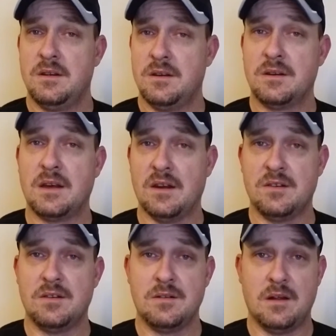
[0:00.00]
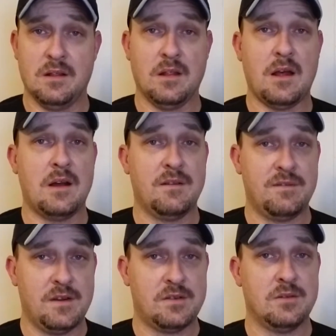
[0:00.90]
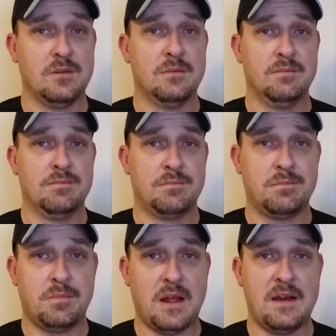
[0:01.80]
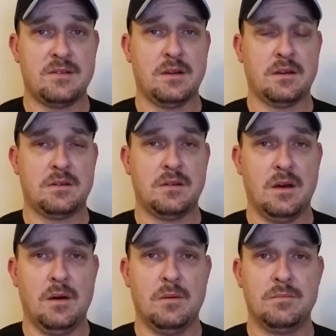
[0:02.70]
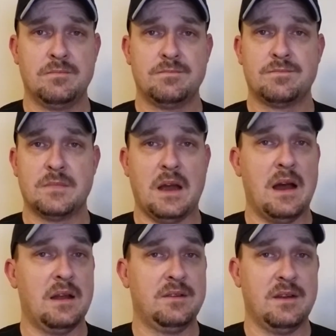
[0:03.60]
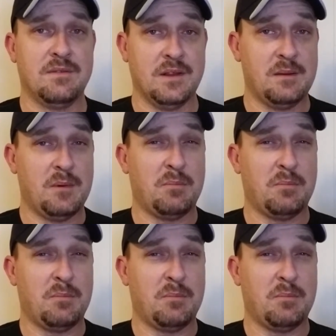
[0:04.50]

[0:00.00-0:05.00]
you can catch a lot of fish on plastic. So, I definitely am a